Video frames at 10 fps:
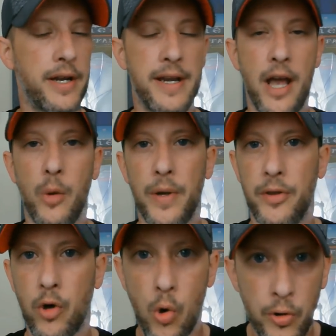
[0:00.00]
in help at
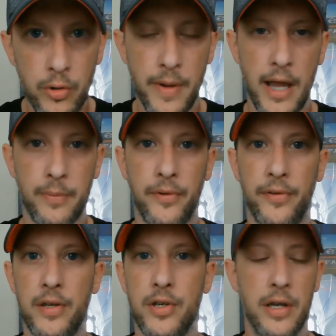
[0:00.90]
the cornerback
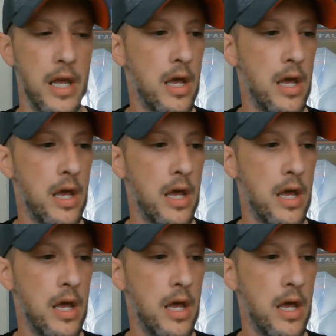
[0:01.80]
position.